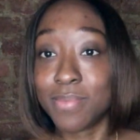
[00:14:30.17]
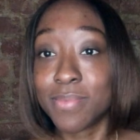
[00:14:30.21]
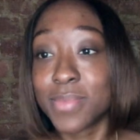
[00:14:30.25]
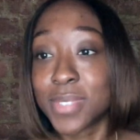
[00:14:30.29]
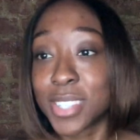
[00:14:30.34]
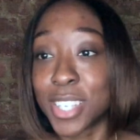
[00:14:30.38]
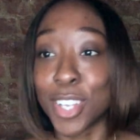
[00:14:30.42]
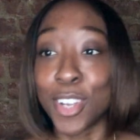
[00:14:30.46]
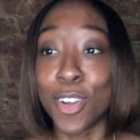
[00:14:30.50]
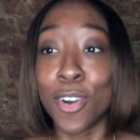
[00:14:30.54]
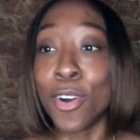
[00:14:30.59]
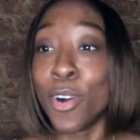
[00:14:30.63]

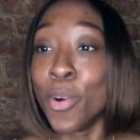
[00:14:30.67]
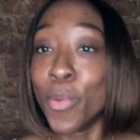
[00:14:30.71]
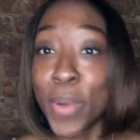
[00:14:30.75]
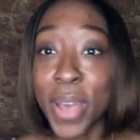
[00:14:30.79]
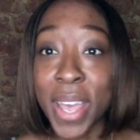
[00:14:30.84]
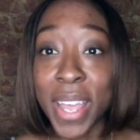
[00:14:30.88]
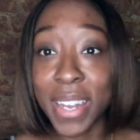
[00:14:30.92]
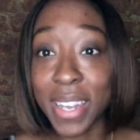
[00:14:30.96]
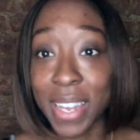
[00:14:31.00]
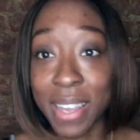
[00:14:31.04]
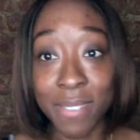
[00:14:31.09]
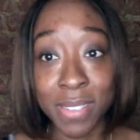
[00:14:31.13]
to go away,
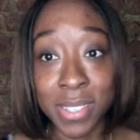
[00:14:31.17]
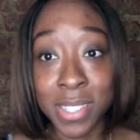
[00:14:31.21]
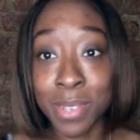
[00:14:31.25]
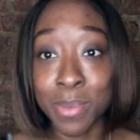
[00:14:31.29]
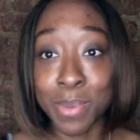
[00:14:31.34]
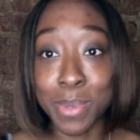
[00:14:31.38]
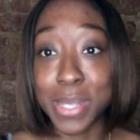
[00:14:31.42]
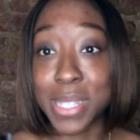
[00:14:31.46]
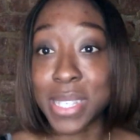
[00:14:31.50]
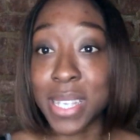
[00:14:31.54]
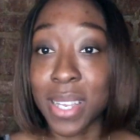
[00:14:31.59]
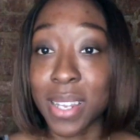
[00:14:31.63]
never to
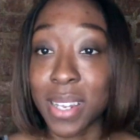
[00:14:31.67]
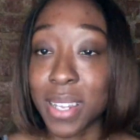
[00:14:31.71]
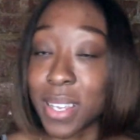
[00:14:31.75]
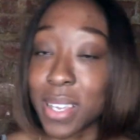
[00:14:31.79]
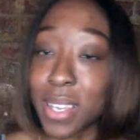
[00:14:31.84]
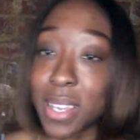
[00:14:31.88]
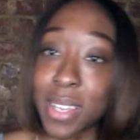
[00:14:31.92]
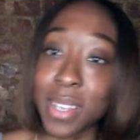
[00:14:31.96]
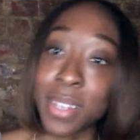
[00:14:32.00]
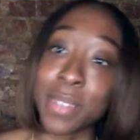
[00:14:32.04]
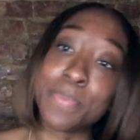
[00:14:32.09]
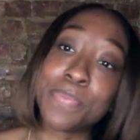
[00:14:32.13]
be seen
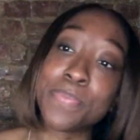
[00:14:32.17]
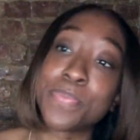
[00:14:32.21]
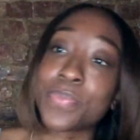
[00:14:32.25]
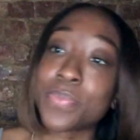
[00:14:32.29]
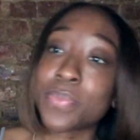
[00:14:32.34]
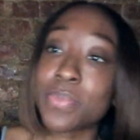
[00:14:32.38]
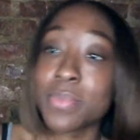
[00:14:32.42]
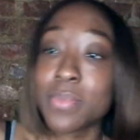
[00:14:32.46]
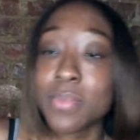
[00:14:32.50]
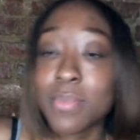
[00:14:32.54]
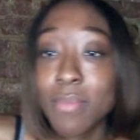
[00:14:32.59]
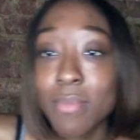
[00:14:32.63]
again.
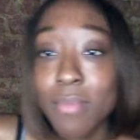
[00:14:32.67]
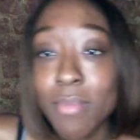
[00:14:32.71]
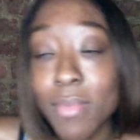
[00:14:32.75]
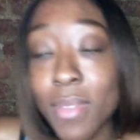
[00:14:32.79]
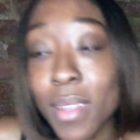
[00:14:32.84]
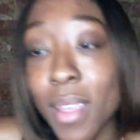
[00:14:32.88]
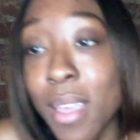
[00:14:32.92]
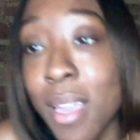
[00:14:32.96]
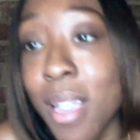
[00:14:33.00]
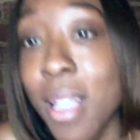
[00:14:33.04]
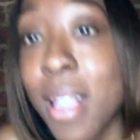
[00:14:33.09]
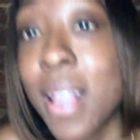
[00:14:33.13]

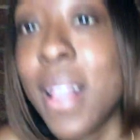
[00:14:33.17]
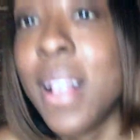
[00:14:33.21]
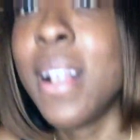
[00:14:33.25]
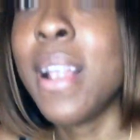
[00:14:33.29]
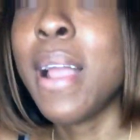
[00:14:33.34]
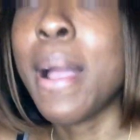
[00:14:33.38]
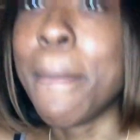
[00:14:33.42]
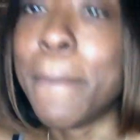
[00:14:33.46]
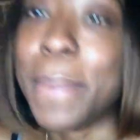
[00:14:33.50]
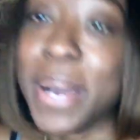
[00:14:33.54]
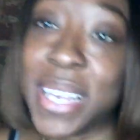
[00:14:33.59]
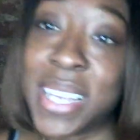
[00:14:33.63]

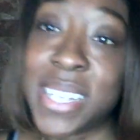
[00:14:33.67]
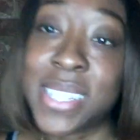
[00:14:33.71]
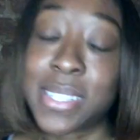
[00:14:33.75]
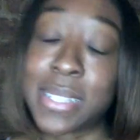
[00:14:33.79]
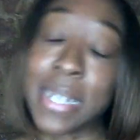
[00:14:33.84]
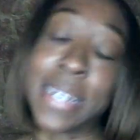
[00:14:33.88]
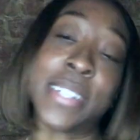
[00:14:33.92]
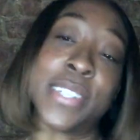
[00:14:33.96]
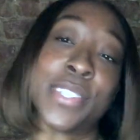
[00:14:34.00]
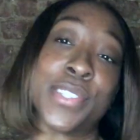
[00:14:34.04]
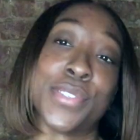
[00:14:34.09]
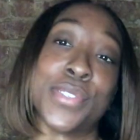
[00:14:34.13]
But he
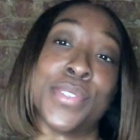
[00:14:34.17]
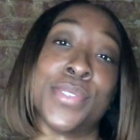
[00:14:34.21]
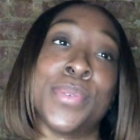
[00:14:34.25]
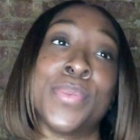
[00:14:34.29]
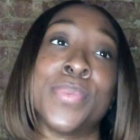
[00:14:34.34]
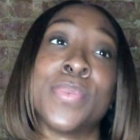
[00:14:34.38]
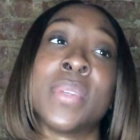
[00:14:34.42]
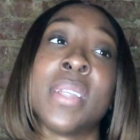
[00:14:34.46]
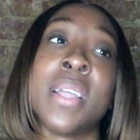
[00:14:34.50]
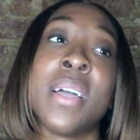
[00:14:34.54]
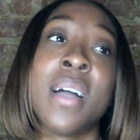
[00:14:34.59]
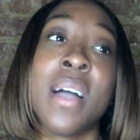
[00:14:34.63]
stuck it through.
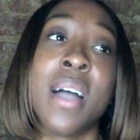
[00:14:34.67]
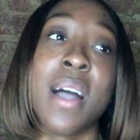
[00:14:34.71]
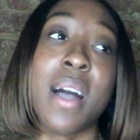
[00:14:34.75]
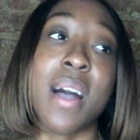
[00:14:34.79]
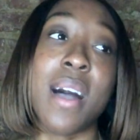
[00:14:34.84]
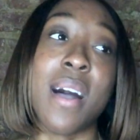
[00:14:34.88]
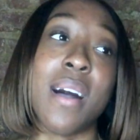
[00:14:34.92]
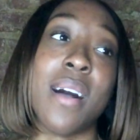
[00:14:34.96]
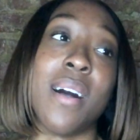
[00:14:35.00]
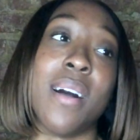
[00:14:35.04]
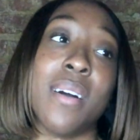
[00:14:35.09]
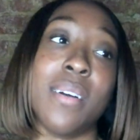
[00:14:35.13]

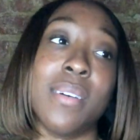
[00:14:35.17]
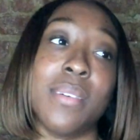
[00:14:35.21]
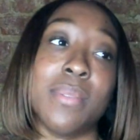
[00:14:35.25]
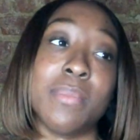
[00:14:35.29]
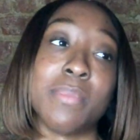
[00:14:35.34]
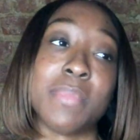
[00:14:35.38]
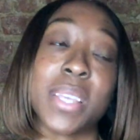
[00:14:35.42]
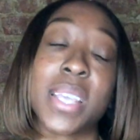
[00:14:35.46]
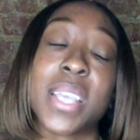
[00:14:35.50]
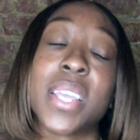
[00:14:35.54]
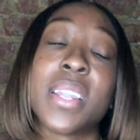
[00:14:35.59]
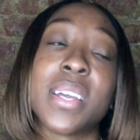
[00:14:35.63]

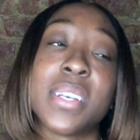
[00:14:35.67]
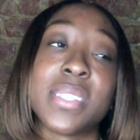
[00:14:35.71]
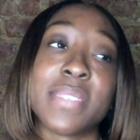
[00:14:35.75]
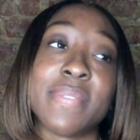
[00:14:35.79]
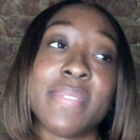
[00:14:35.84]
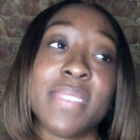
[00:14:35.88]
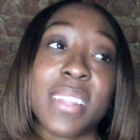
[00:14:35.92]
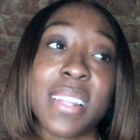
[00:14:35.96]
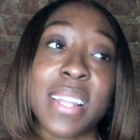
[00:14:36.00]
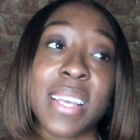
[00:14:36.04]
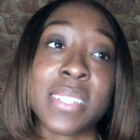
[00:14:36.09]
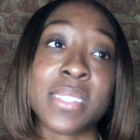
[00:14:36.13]
And he doesn't
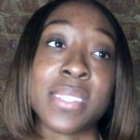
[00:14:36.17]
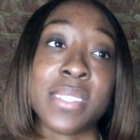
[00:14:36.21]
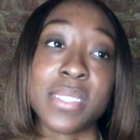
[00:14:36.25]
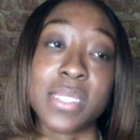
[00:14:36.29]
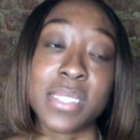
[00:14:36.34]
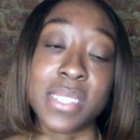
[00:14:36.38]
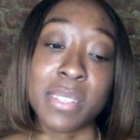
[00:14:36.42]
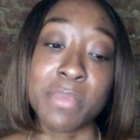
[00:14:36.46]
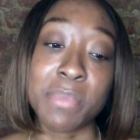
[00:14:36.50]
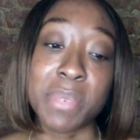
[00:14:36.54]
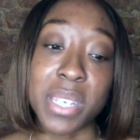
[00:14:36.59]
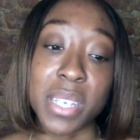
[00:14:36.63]
really like to
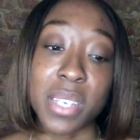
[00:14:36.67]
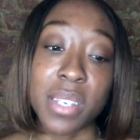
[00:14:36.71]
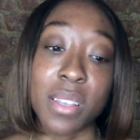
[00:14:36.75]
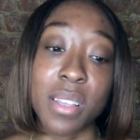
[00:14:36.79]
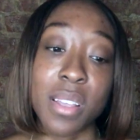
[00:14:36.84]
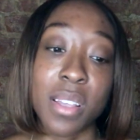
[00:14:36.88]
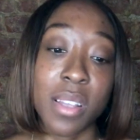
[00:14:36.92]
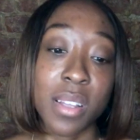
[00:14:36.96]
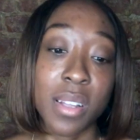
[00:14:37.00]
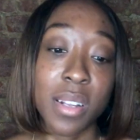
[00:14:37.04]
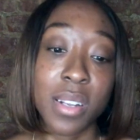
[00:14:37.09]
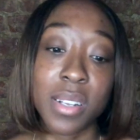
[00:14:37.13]
see me
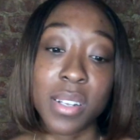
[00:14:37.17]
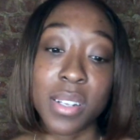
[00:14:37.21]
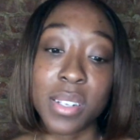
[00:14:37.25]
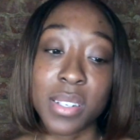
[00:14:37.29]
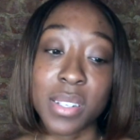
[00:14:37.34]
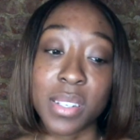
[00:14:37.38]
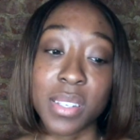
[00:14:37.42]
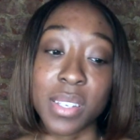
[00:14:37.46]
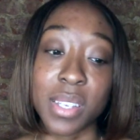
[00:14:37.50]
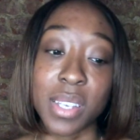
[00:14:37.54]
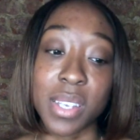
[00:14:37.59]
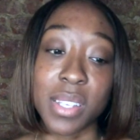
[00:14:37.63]

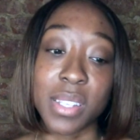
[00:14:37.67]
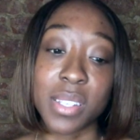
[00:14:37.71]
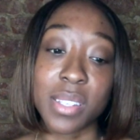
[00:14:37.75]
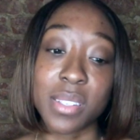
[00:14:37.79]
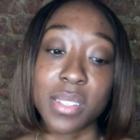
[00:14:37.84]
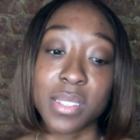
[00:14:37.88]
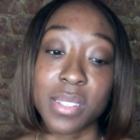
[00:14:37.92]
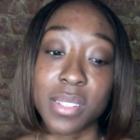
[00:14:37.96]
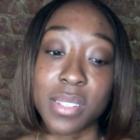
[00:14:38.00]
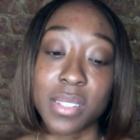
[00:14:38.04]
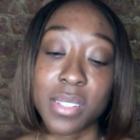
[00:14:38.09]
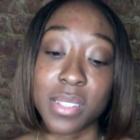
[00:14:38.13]
get
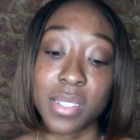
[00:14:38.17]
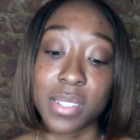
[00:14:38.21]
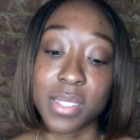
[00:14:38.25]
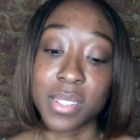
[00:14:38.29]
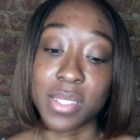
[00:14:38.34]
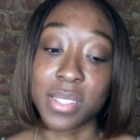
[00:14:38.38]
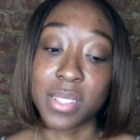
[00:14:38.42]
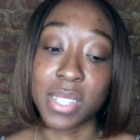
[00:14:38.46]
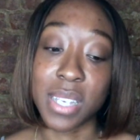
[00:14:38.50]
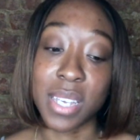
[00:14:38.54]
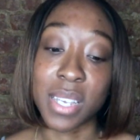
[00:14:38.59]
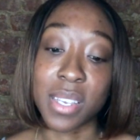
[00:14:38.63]

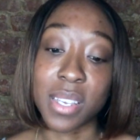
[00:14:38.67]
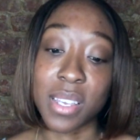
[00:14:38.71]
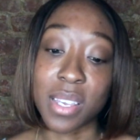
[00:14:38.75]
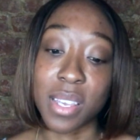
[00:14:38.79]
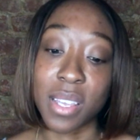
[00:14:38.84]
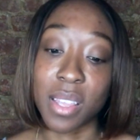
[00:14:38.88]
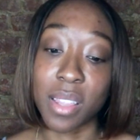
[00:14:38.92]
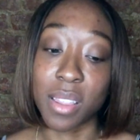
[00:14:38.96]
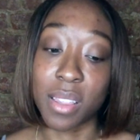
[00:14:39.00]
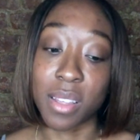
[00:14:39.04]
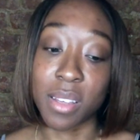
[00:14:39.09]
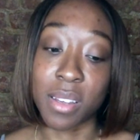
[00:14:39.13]
sick
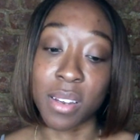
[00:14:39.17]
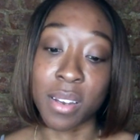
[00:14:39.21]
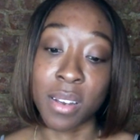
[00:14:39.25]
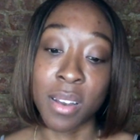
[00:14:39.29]
either.